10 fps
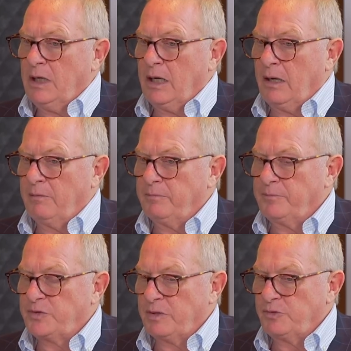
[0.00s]

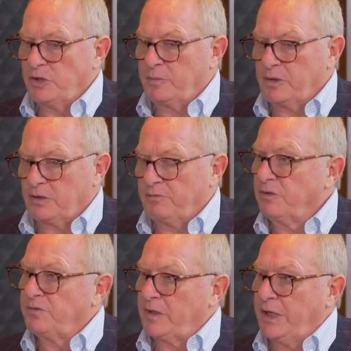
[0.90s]
some geopolitical
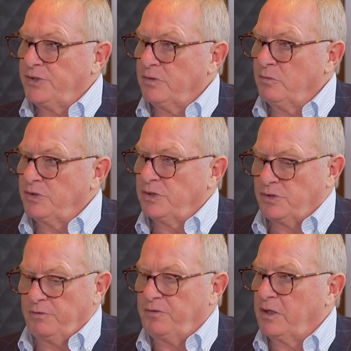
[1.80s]
diversification, which is
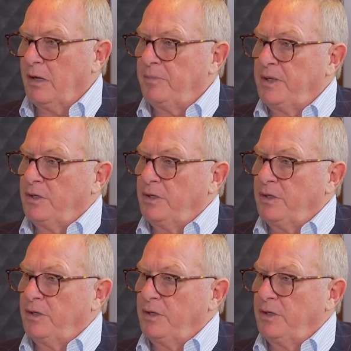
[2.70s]
good for the company,